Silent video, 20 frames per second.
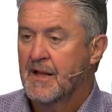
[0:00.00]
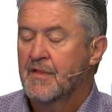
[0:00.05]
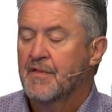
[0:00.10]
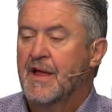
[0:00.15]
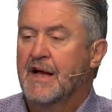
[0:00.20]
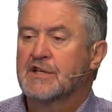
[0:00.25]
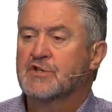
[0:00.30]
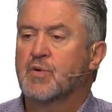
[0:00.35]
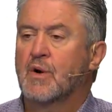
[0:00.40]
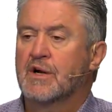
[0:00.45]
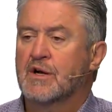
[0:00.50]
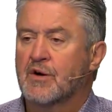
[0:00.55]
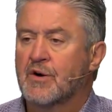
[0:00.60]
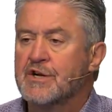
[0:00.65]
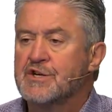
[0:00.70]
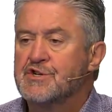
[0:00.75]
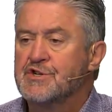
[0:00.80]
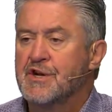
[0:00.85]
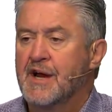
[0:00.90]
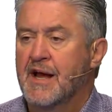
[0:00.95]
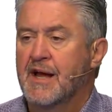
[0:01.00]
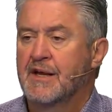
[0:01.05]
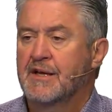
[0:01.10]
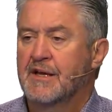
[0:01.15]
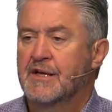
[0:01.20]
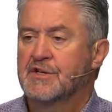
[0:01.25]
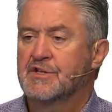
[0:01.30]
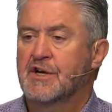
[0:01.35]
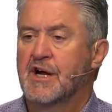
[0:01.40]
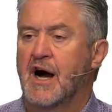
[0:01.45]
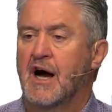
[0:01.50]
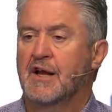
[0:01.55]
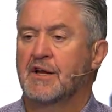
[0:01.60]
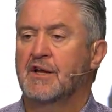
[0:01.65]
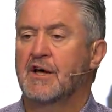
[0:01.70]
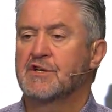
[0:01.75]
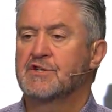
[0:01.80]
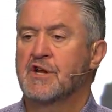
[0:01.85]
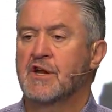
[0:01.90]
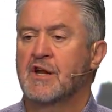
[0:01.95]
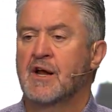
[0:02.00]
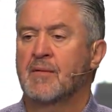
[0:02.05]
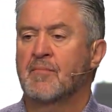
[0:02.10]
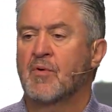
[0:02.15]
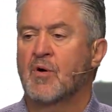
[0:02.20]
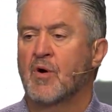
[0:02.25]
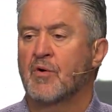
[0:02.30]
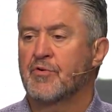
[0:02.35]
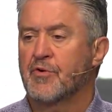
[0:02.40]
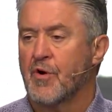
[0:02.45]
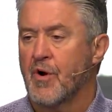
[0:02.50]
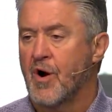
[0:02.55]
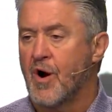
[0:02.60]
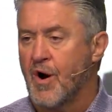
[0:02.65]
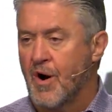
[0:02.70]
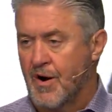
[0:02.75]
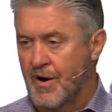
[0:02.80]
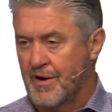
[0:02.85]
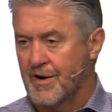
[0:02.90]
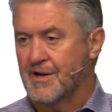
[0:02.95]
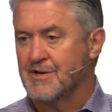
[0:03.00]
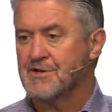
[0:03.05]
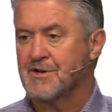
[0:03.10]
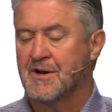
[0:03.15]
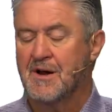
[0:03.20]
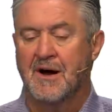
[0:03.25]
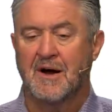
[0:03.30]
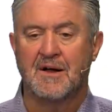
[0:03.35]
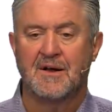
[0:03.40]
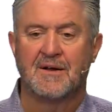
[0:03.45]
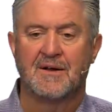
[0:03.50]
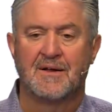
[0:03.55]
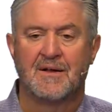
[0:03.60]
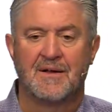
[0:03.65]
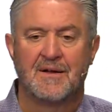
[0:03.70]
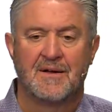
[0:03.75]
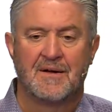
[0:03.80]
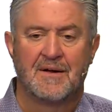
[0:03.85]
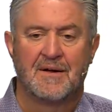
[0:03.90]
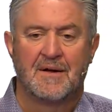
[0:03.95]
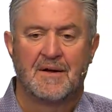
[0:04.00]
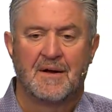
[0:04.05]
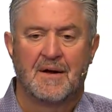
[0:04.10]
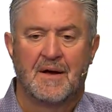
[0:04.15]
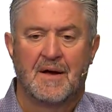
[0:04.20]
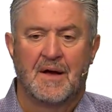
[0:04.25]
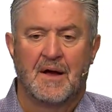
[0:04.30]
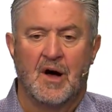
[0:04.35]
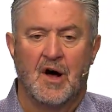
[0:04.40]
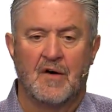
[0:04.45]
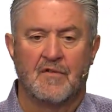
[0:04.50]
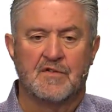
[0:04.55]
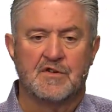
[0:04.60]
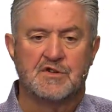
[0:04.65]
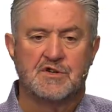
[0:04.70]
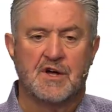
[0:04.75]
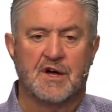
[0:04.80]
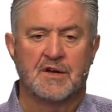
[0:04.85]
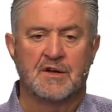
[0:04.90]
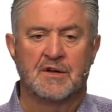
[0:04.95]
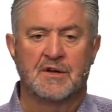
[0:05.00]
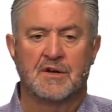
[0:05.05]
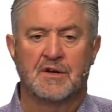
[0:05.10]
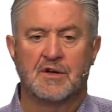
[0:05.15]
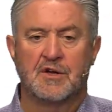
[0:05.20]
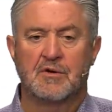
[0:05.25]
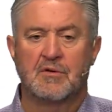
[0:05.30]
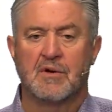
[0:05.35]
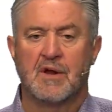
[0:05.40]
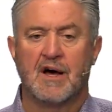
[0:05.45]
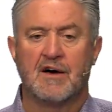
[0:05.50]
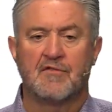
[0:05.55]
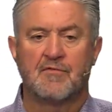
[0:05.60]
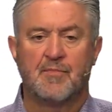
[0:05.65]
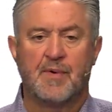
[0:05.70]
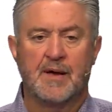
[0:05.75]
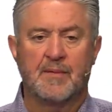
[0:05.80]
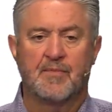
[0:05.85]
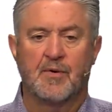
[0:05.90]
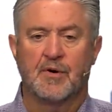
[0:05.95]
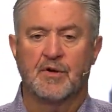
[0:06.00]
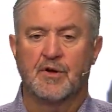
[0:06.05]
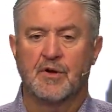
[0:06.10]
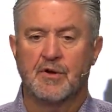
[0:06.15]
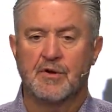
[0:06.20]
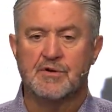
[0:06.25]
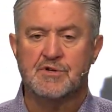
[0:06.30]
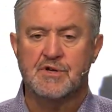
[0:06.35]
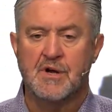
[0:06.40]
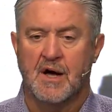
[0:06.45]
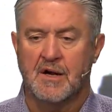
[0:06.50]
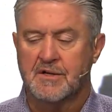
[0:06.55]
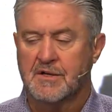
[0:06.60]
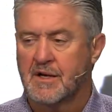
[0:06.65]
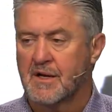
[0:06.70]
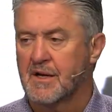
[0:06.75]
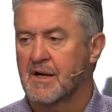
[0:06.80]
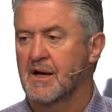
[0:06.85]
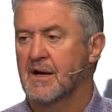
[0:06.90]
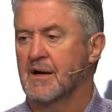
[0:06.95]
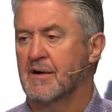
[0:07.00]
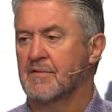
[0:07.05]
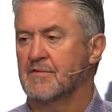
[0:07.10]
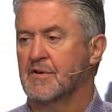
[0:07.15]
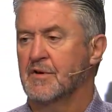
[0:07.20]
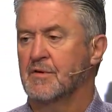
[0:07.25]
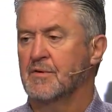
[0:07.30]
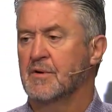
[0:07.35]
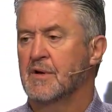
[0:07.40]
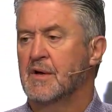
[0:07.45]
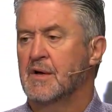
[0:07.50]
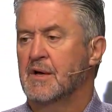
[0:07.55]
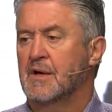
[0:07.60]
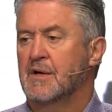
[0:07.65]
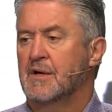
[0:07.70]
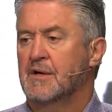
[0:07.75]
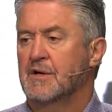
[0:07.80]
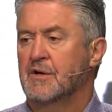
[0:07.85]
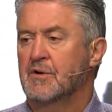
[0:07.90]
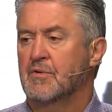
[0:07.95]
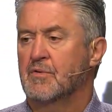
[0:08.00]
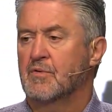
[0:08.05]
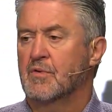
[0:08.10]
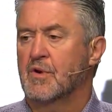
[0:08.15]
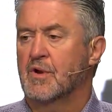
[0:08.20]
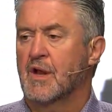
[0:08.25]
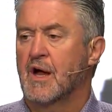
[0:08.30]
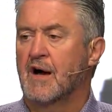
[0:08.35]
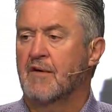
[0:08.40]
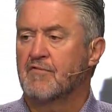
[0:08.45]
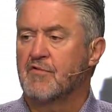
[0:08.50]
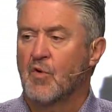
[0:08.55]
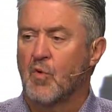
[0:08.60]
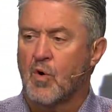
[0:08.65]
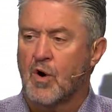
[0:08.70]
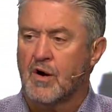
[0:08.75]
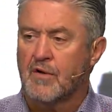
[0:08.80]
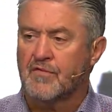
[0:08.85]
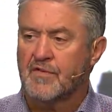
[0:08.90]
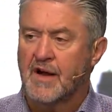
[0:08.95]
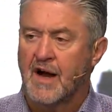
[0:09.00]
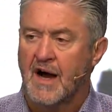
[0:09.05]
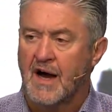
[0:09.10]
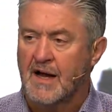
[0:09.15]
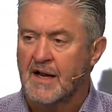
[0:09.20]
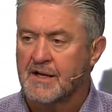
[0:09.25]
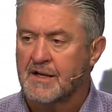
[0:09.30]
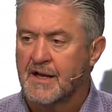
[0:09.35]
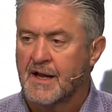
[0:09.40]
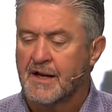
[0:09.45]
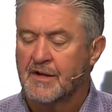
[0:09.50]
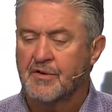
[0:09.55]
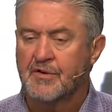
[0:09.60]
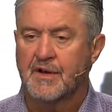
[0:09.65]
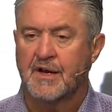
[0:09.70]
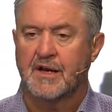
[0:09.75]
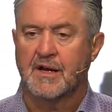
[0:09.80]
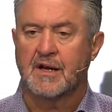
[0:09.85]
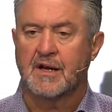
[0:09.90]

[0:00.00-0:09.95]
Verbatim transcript: That's what Christianity is. God does a number on your heart, does he not? All of a sudden, you love people you used not to love. You love the Word of God, and you didn't